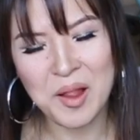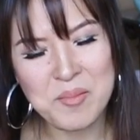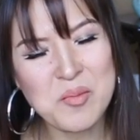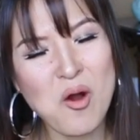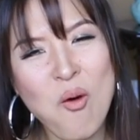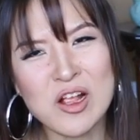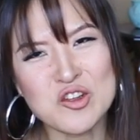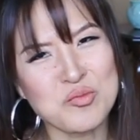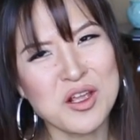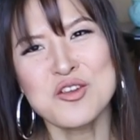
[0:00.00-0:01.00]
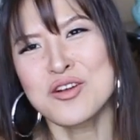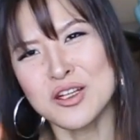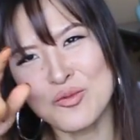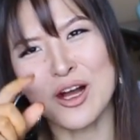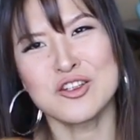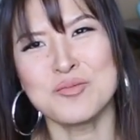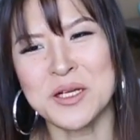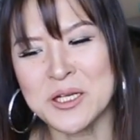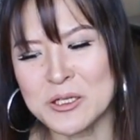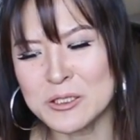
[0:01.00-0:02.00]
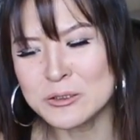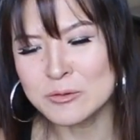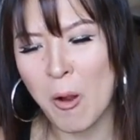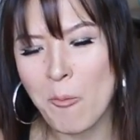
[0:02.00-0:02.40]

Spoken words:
people watch me, you guys watch me, you know?